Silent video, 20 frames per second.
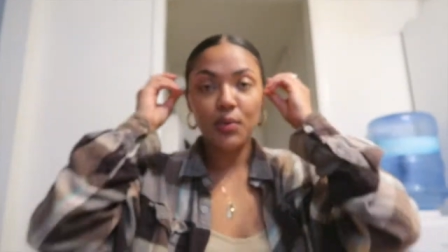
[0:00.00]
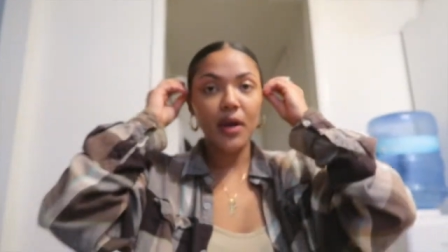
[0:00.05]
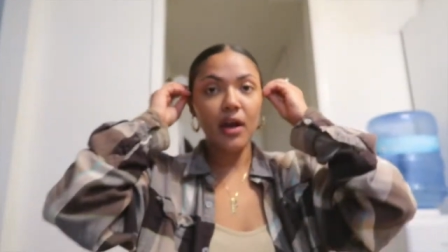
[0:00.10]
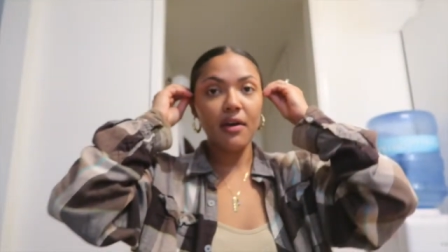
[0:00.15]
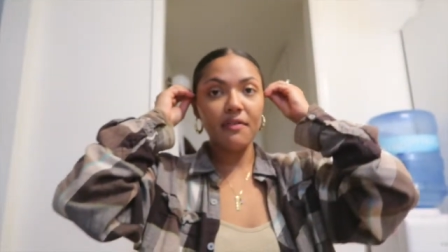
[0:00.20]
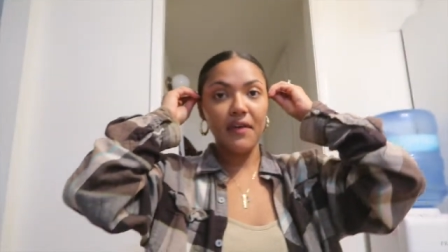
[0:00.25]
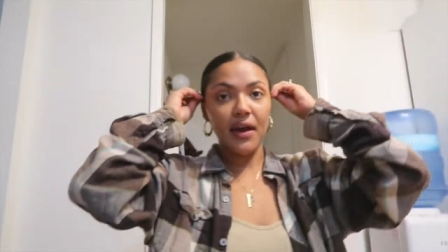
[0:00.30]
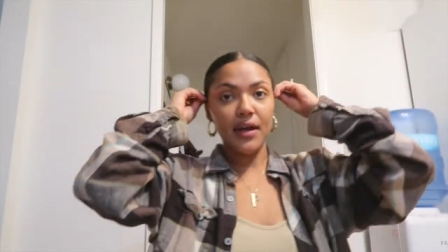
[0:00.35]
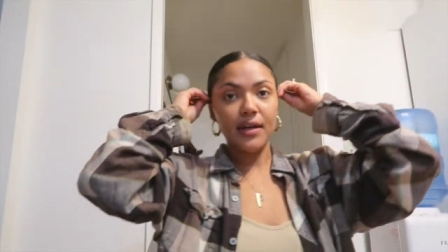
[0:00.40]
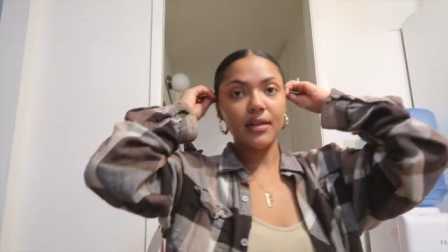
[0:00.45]
are
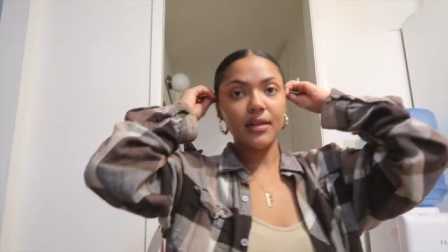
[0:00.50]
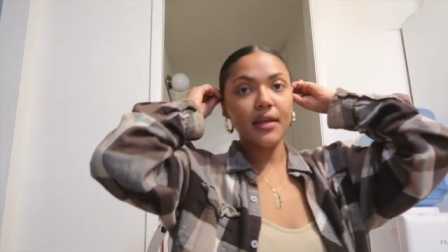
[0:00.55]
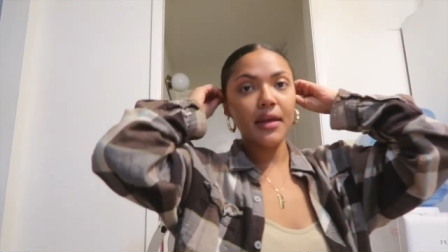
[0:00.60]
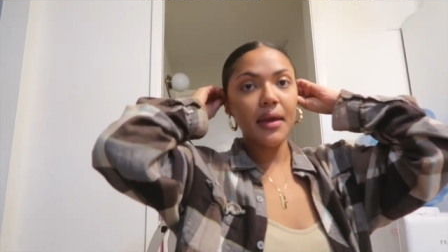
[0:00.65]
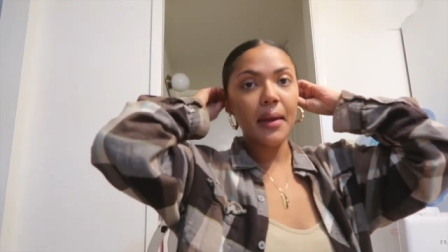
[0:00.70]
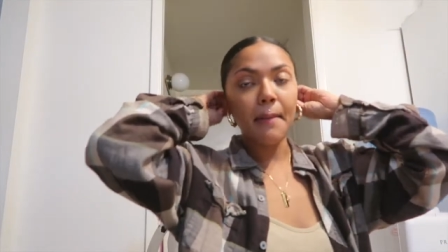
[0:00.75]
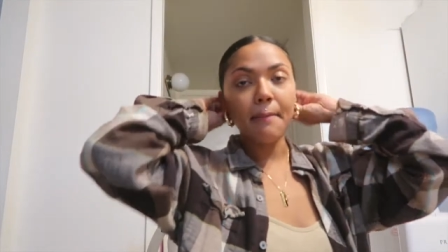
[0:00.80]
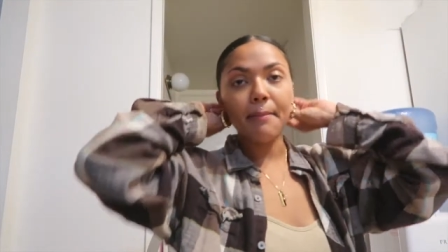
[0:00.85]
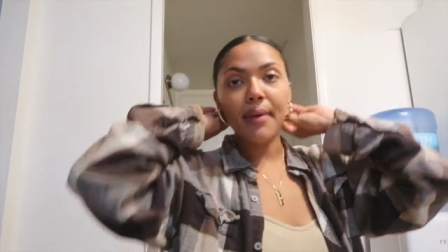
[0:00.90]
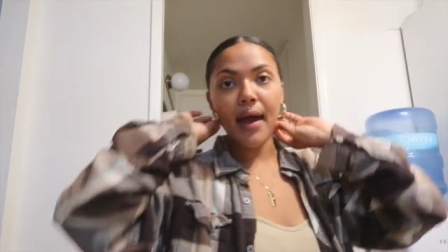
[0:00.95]

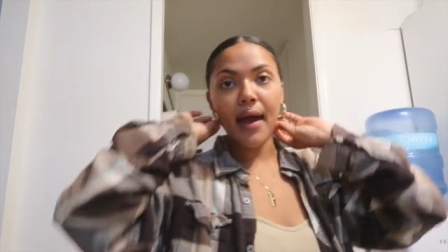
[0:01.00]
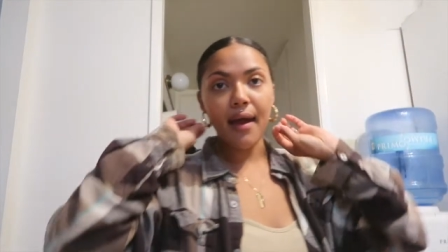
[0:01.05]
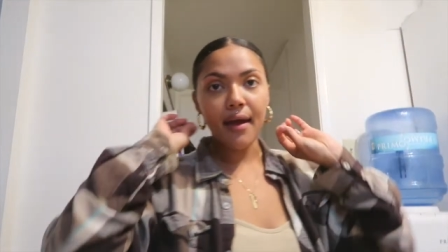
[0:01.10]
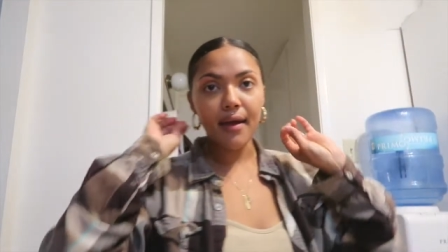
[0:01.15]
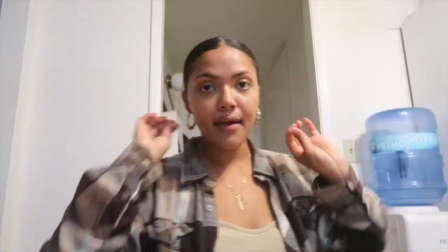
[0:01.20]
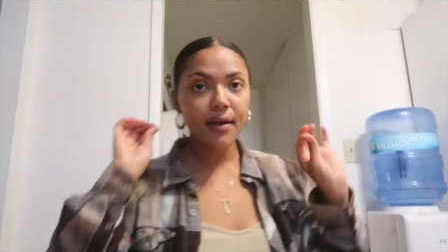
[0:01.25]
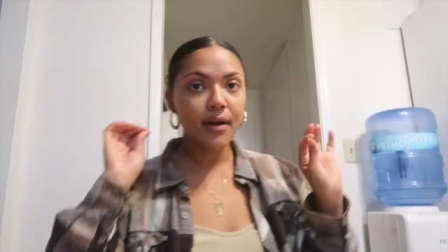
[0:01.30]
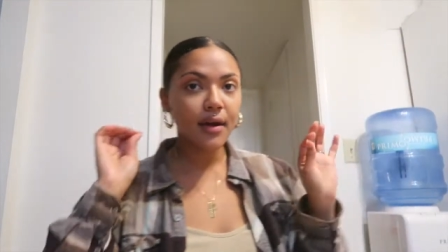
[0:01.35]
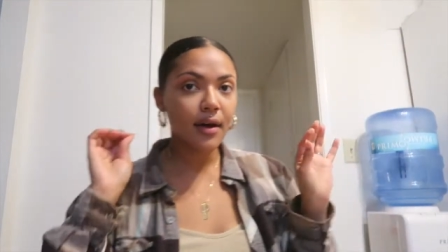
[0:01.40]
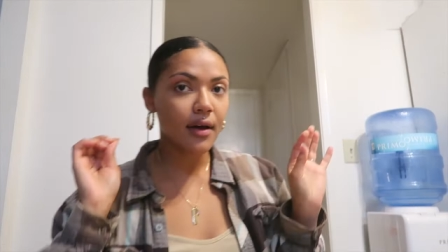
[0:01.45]
finally
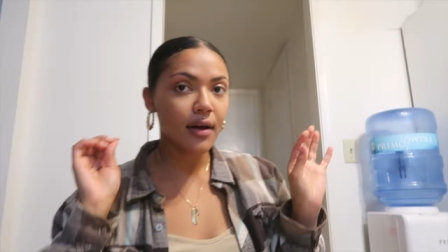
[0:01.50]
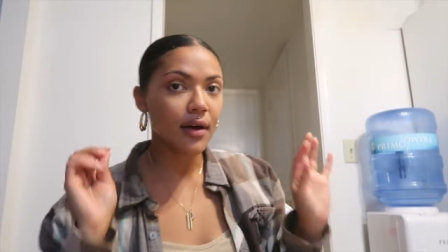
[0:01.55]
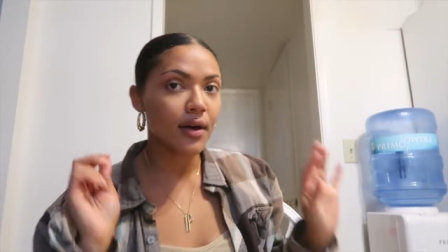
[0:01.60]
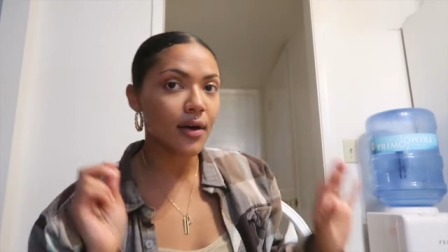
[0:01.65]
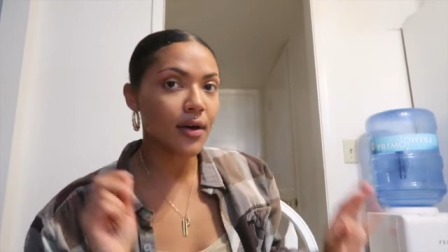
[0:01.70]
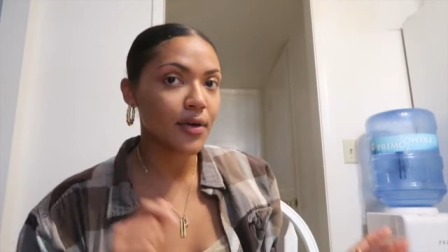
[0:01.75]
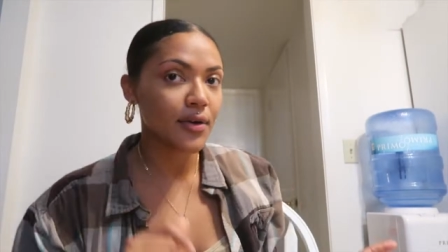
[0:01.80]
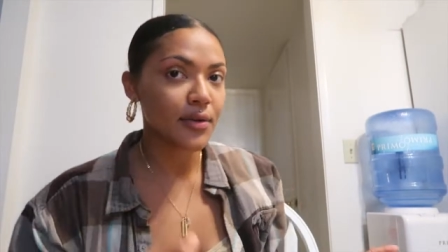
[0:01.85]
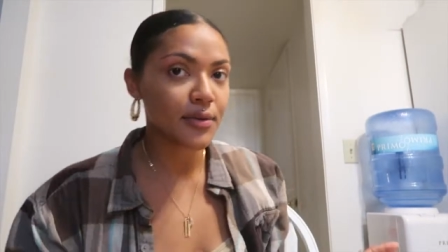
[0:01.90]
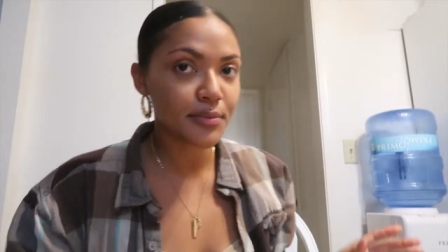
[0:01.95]
back
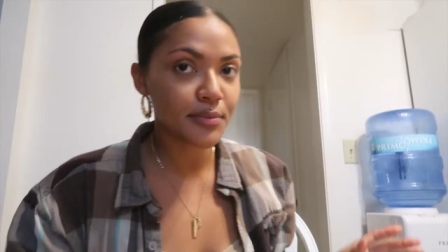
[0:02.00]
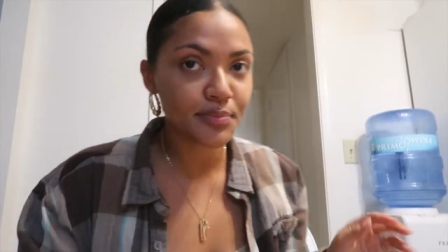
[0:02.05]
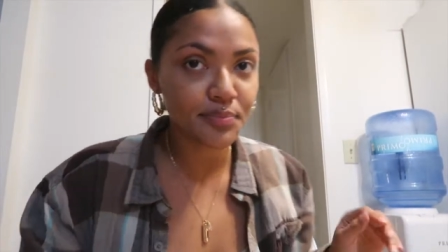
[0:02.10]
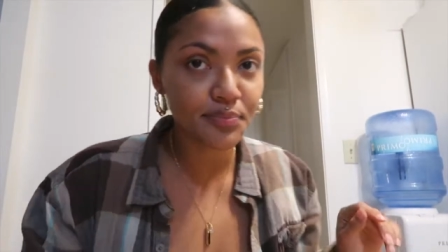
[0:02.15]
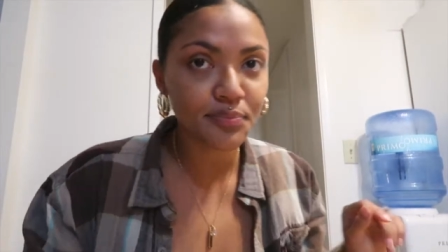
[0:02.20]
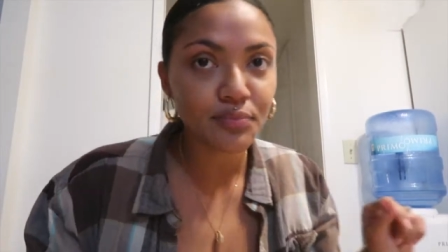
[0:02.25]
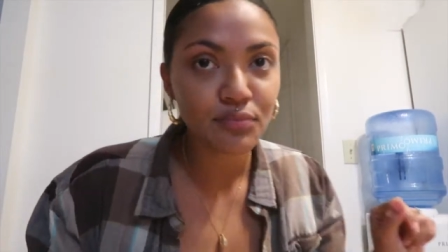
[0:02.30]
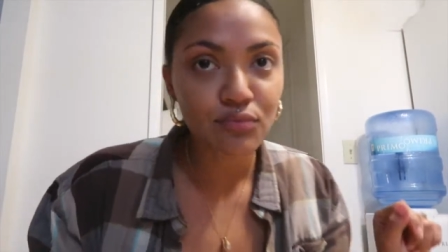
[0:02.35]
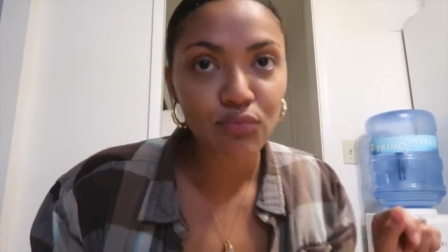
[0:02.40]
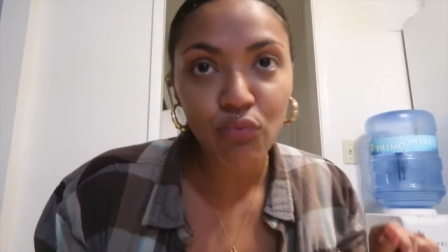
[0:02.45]

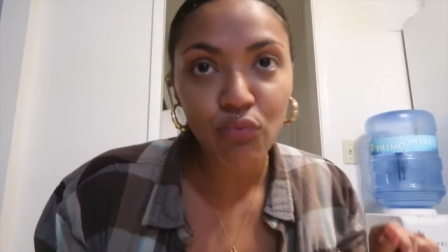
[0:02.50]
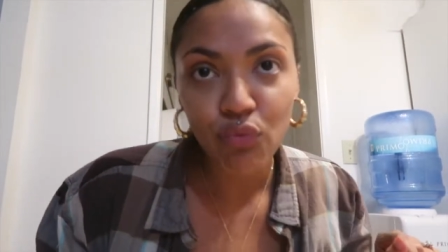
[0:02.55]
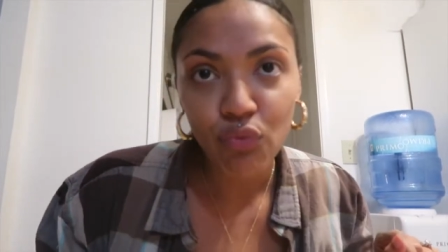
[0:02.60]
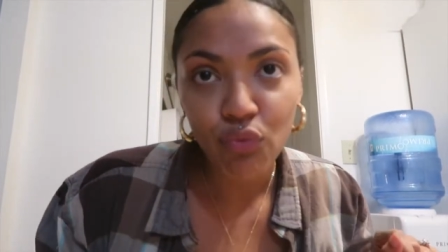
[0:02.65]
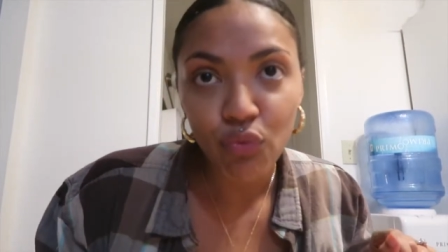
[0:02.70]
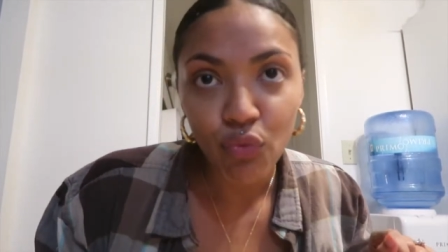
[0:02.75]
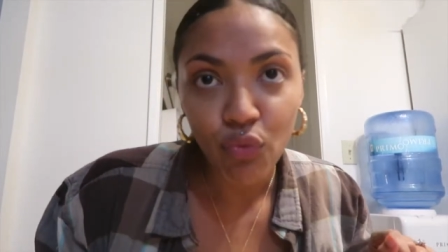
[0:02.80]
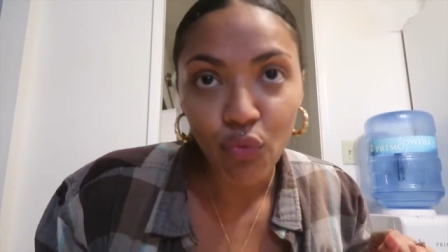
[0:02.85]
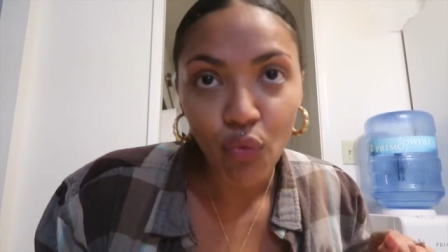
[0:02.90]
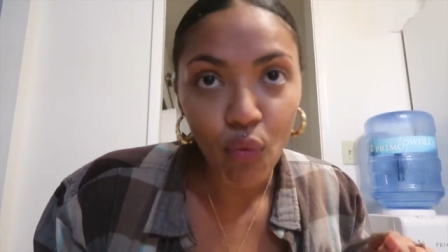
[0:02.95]
home.
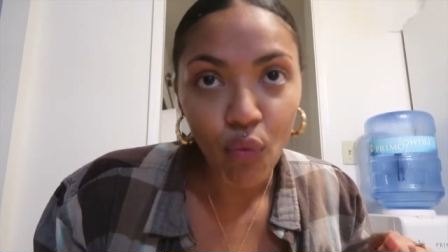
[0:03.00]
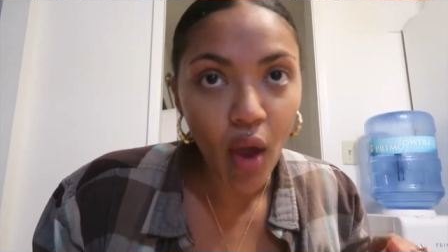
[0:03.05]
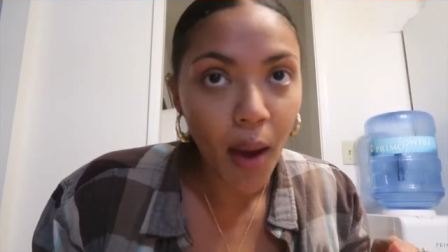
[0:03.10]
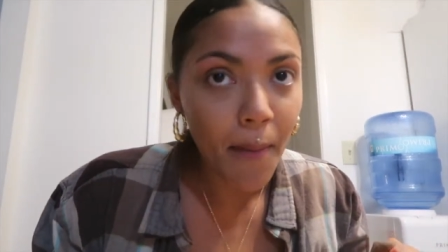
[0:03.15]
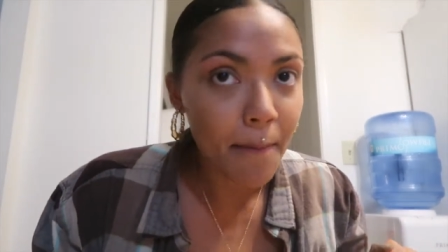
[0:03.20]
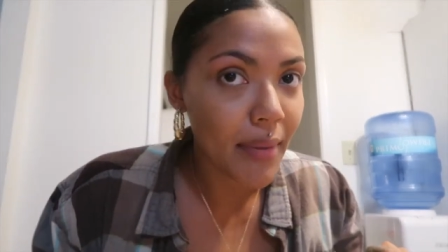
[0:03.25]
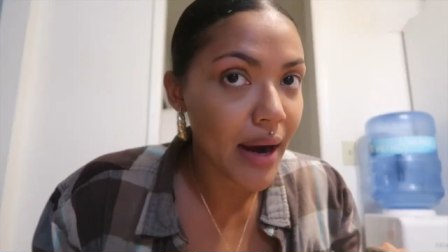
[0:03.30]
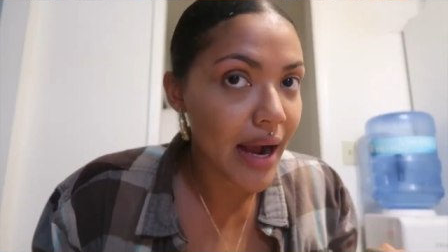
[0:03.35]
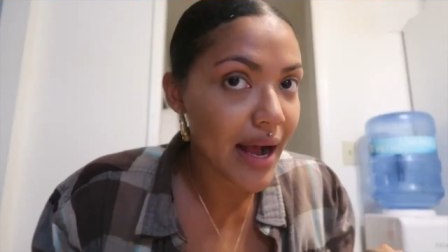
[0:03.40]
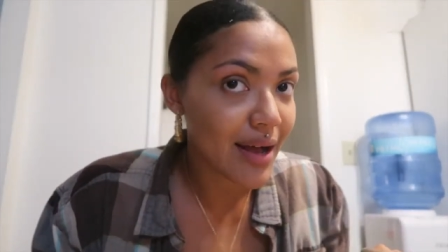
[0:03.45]
Look
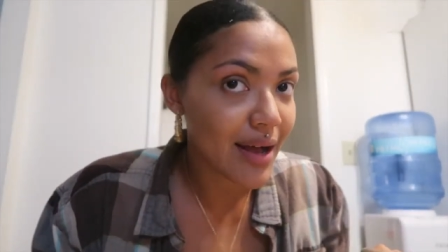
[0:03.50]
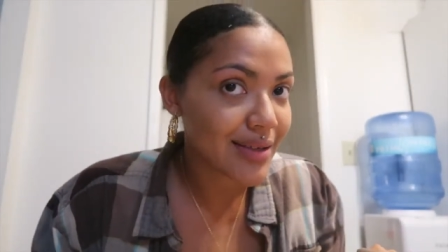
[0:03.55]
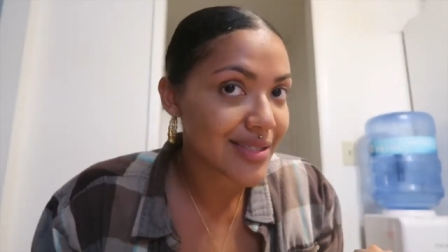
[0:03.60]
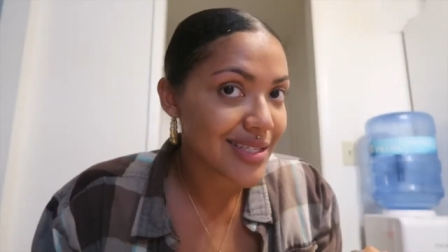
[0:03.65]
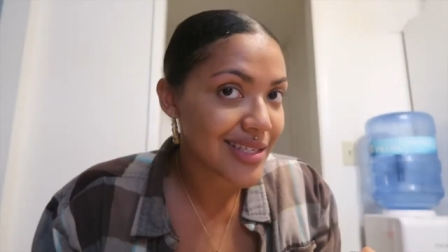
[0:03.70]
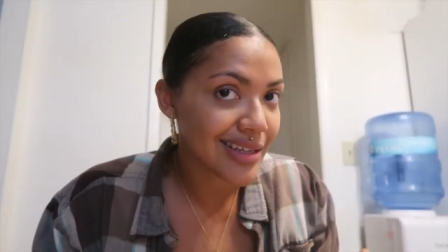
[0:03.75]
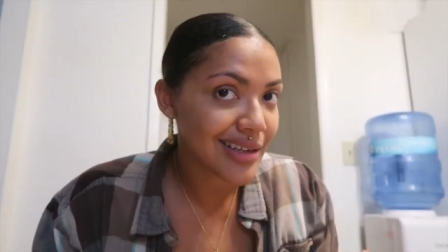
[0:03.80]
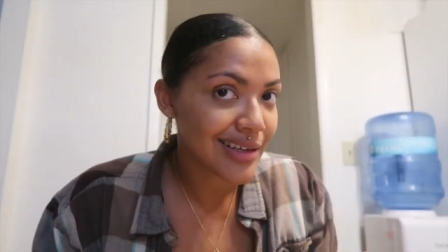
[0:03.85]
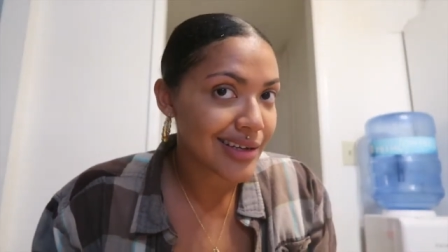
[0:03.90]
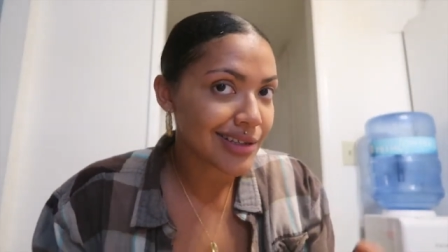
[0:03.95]
at Rouse
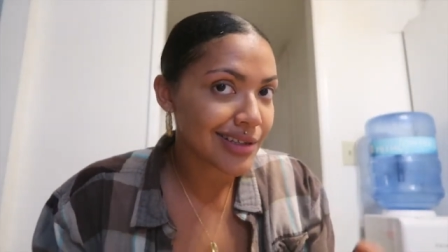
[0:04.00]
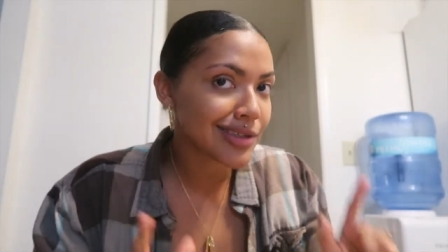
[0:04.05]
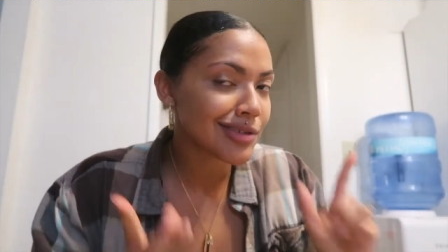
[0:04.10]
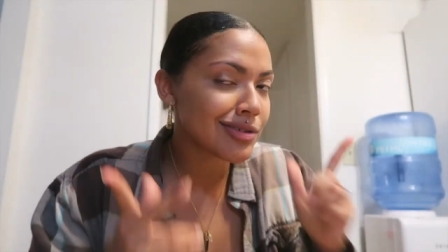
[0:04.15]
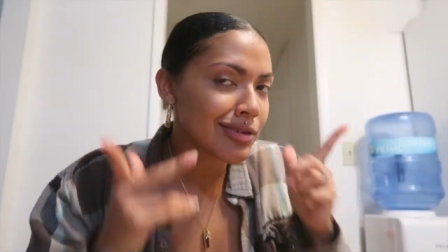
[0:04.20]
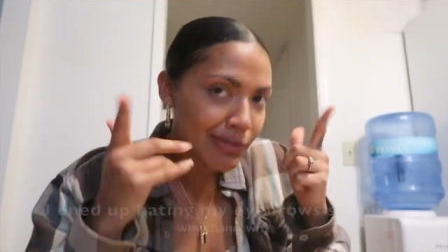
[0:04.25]
look.